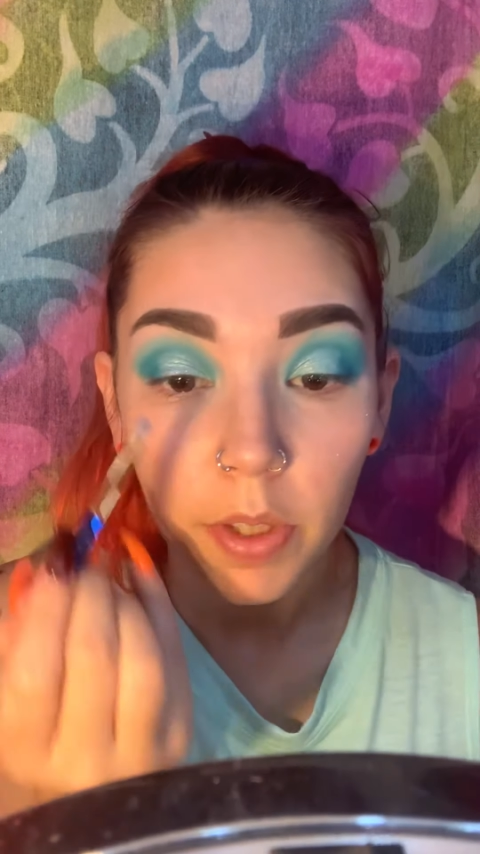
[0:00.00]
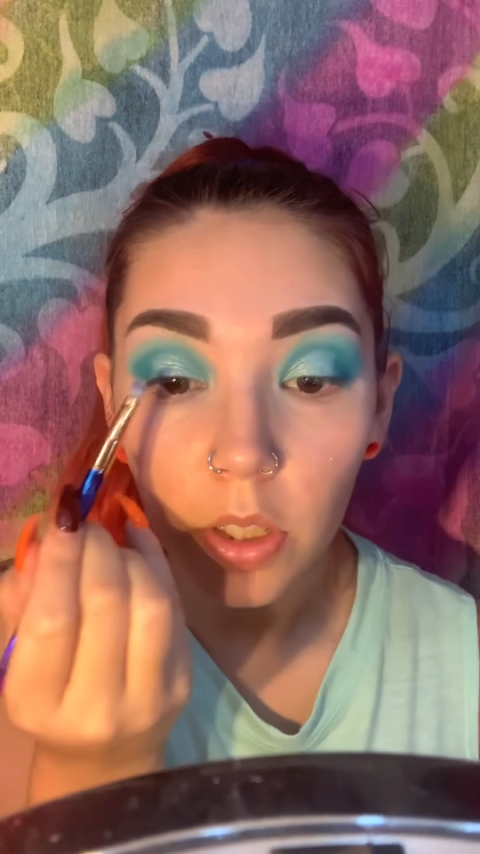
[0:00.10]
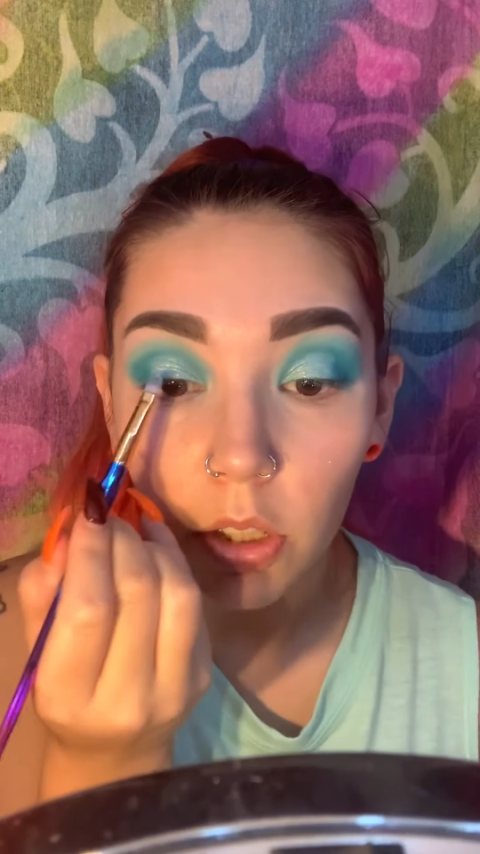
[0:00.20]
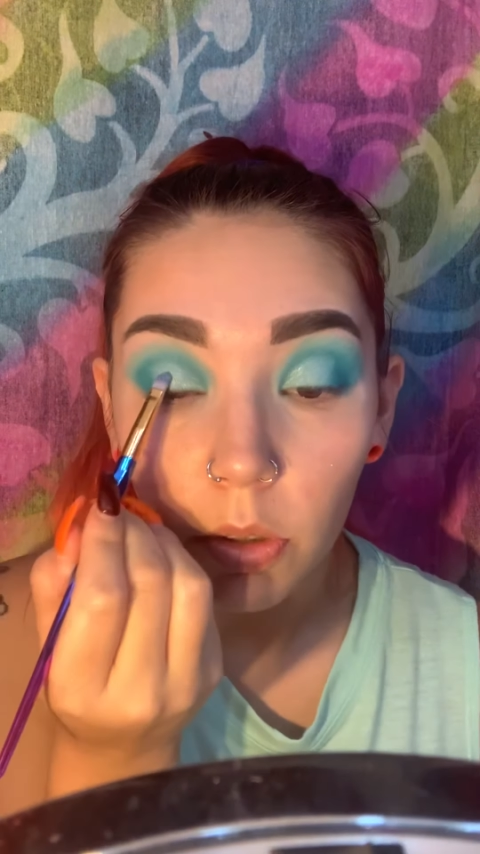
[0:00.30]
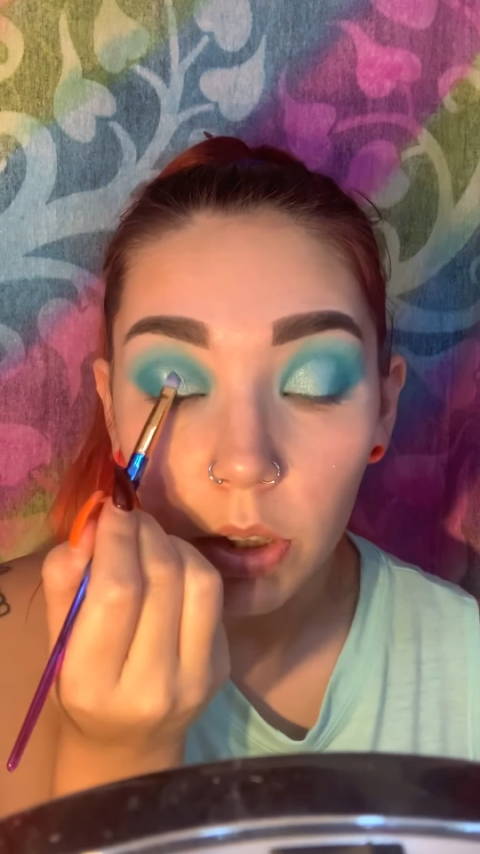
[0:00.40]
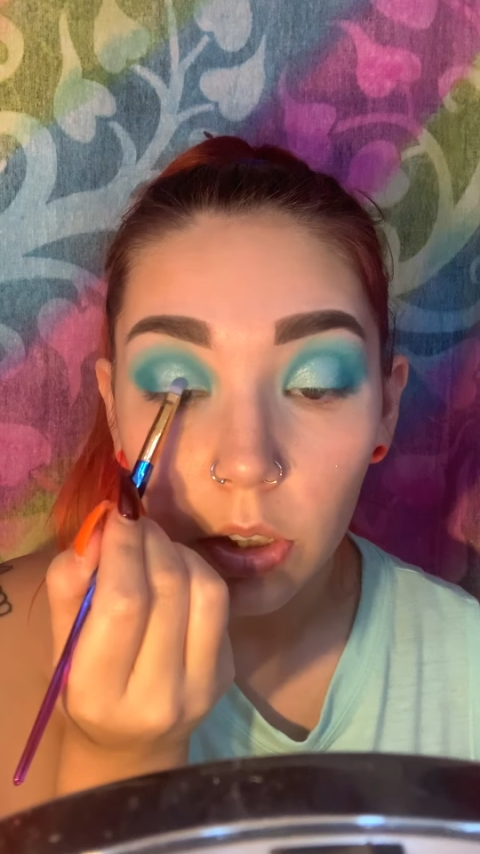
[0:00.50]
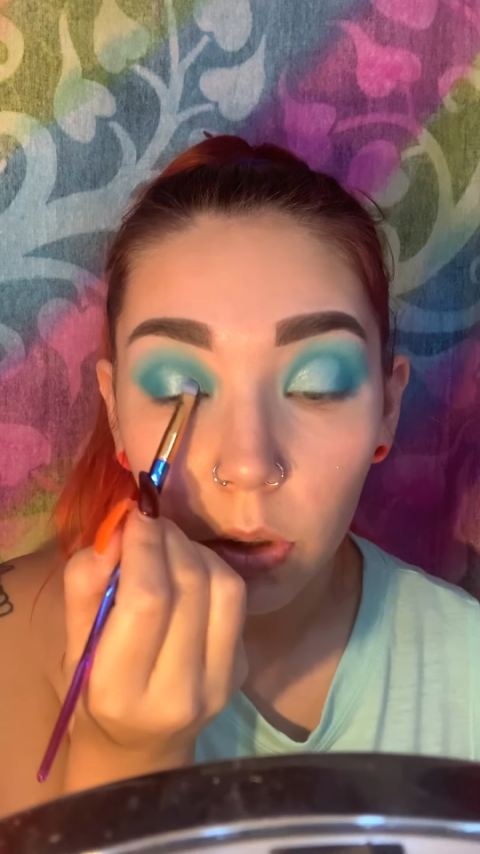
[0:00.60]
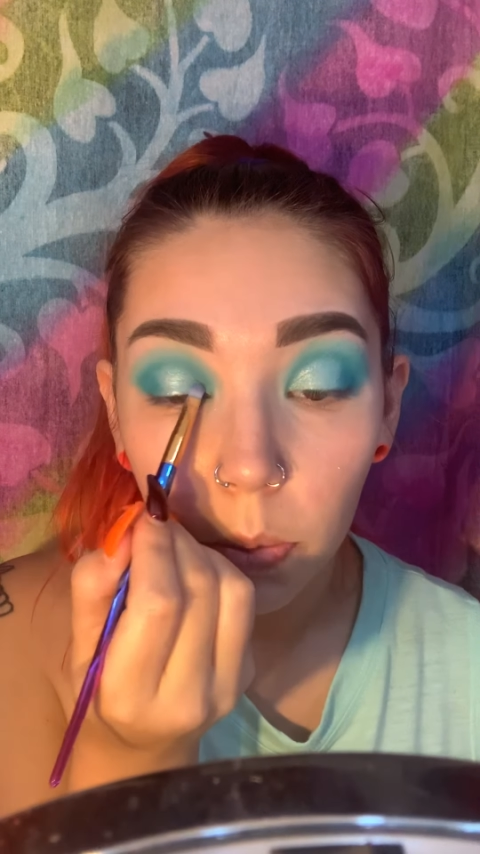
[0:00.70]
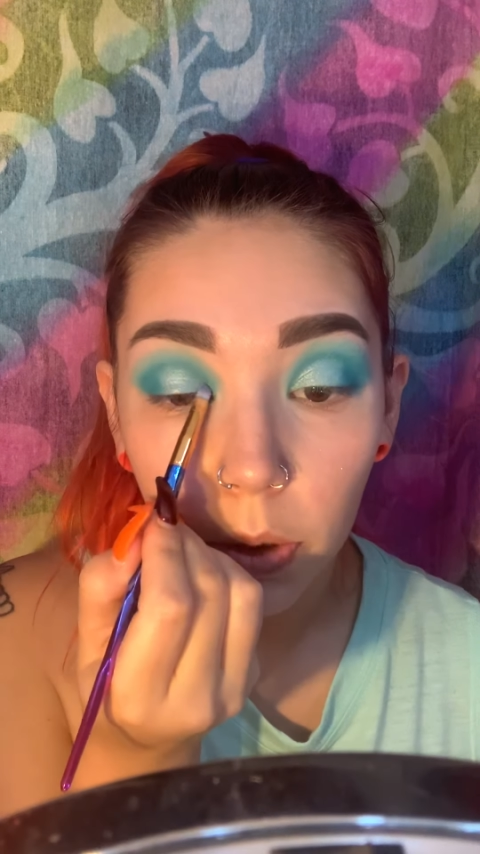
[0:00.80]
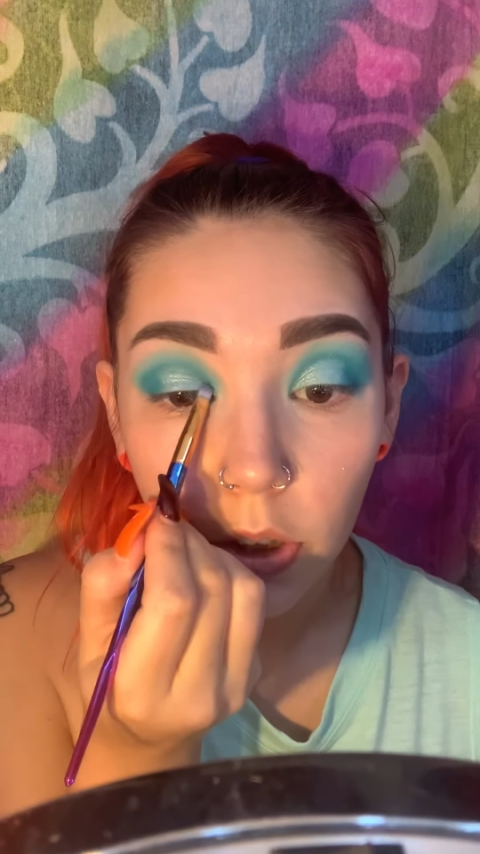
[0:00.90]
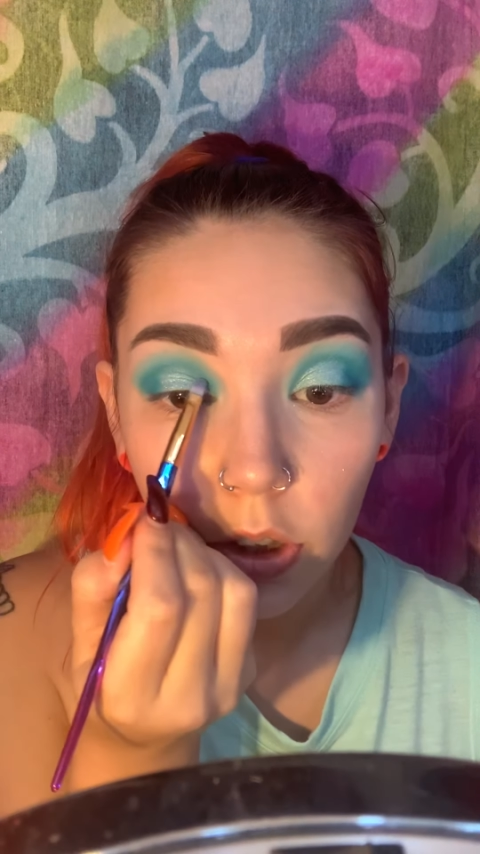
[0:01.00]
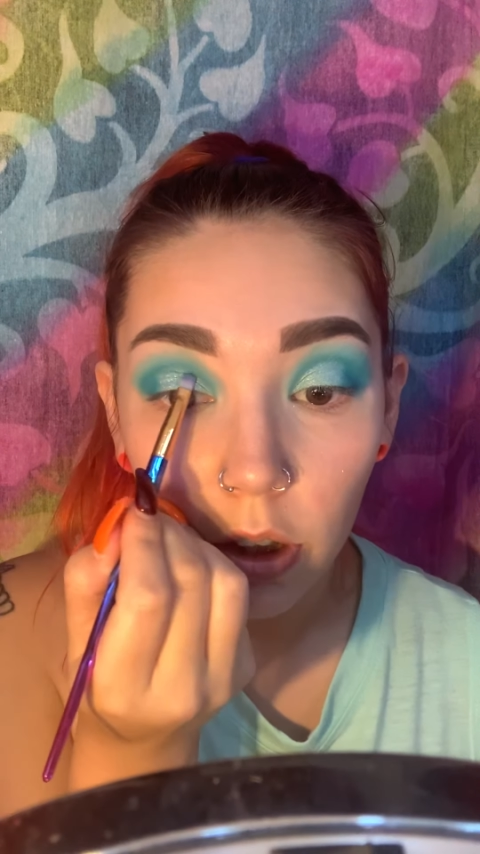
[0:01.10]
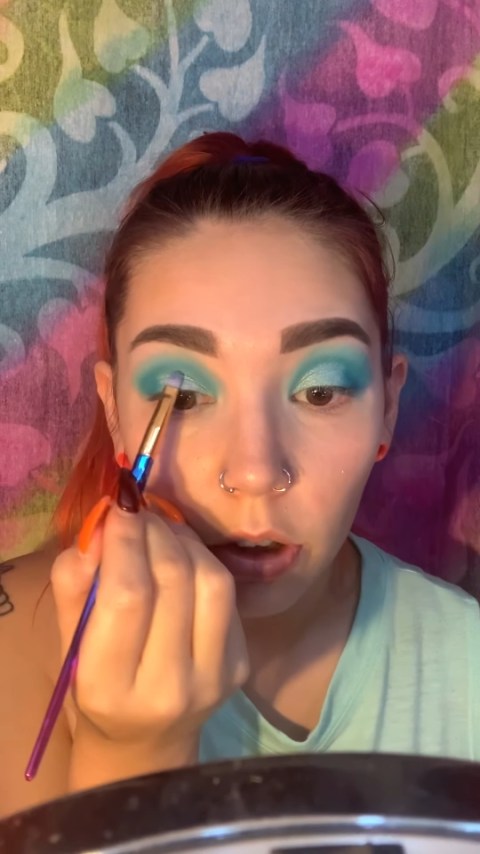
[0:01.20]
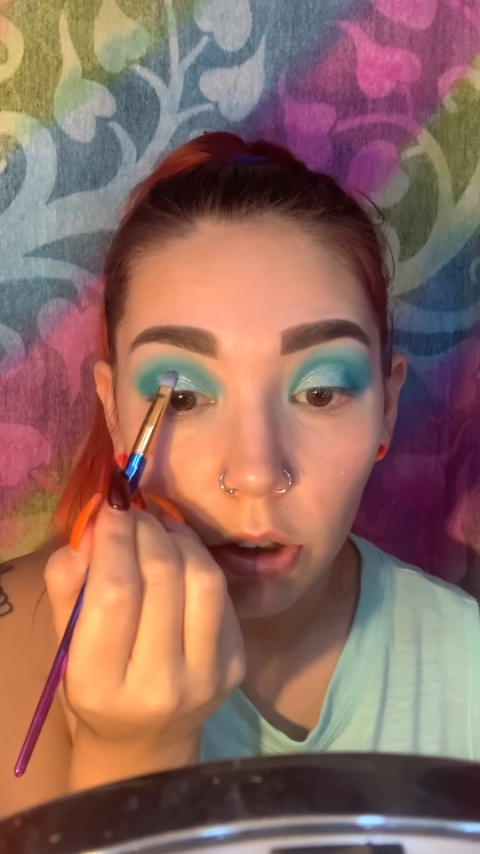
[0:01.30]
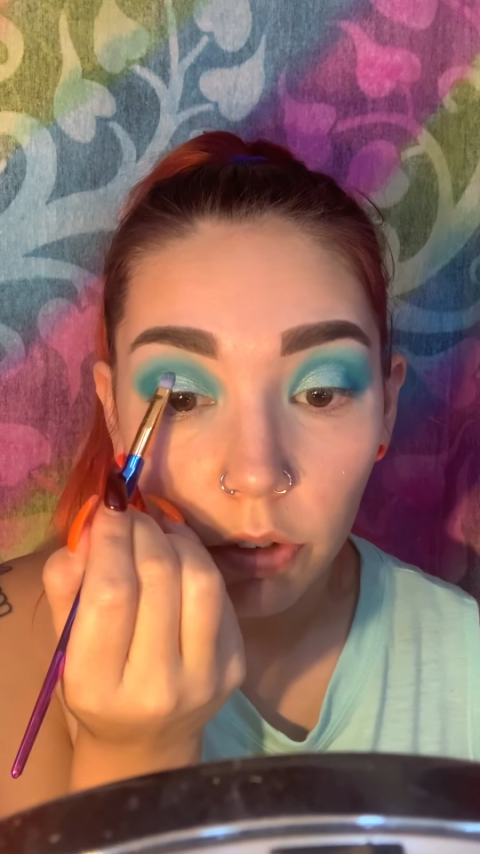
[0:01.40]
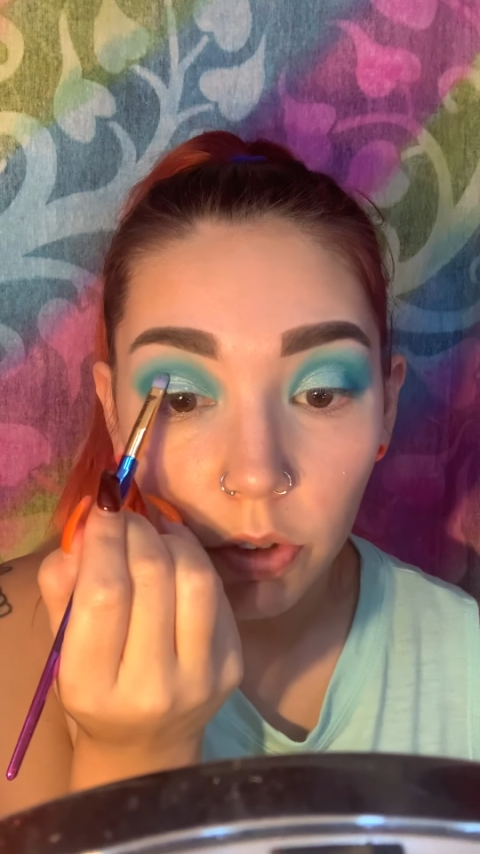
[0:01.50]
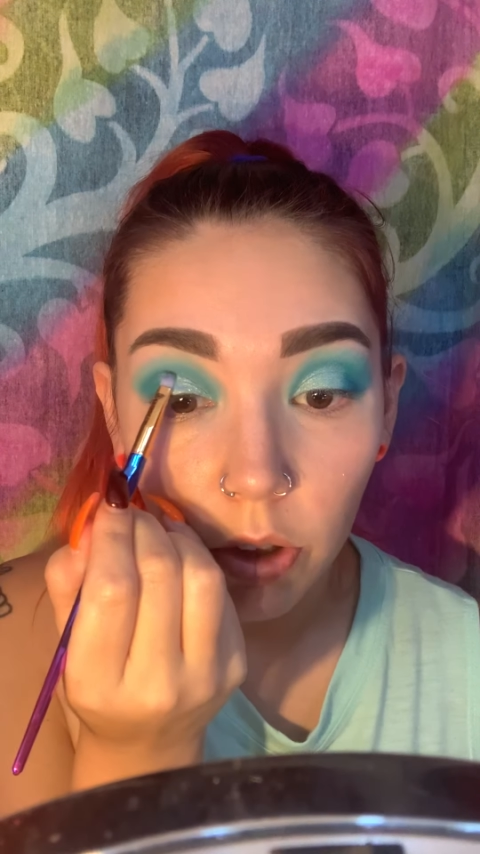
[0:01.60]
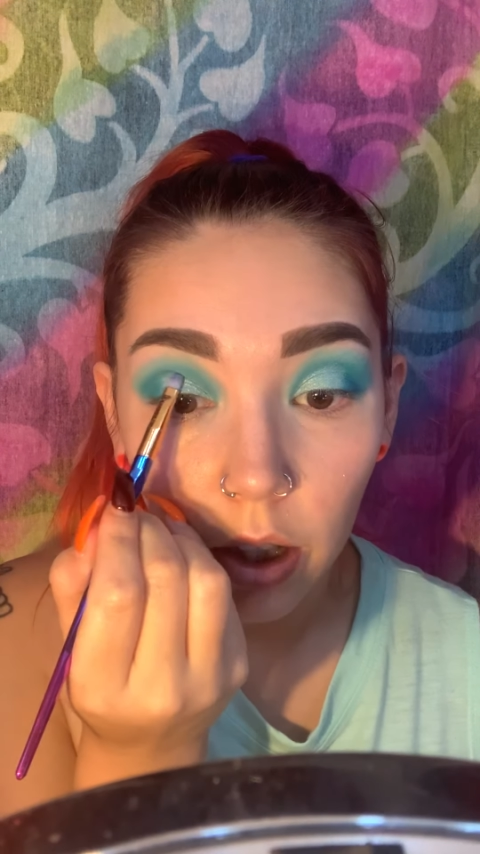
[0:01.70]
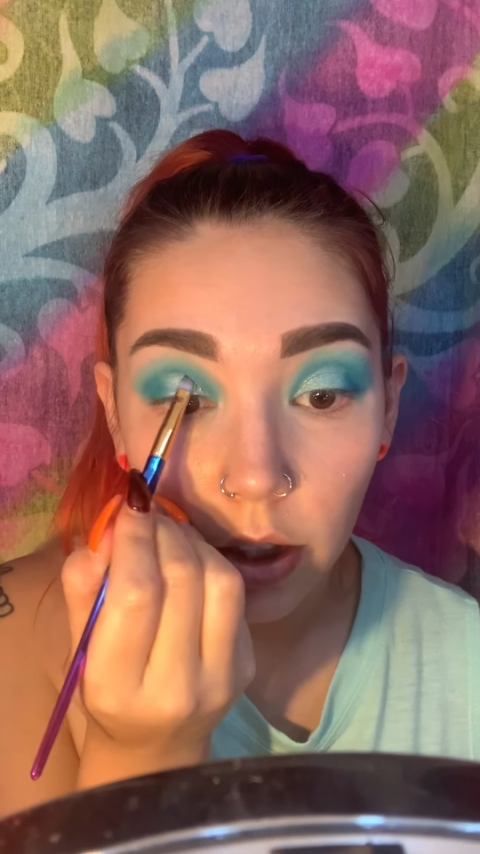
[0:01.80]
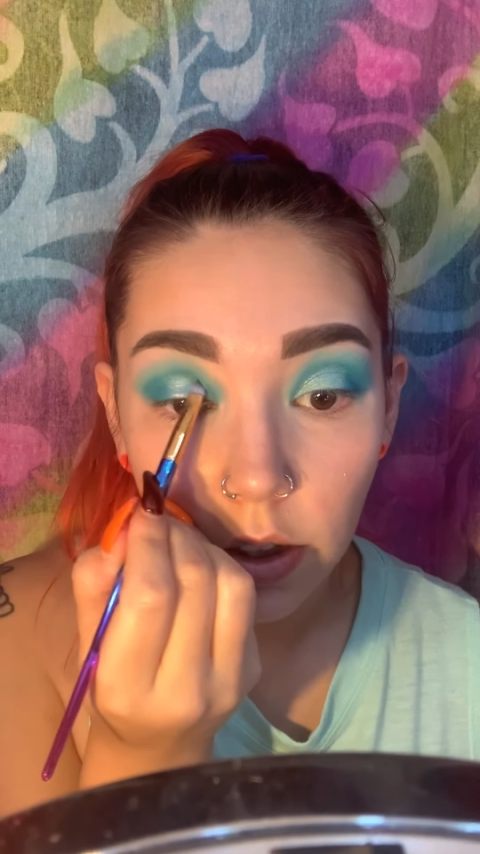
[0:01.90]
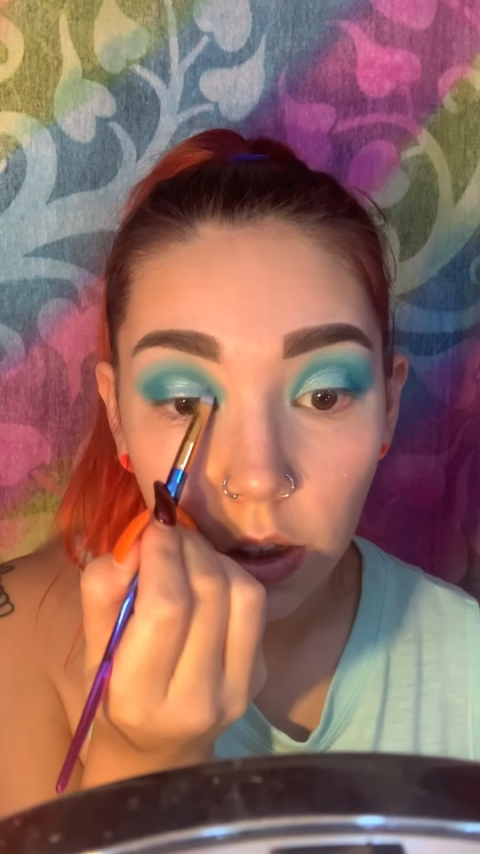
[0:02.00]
You know, I do appreciate all of you guys,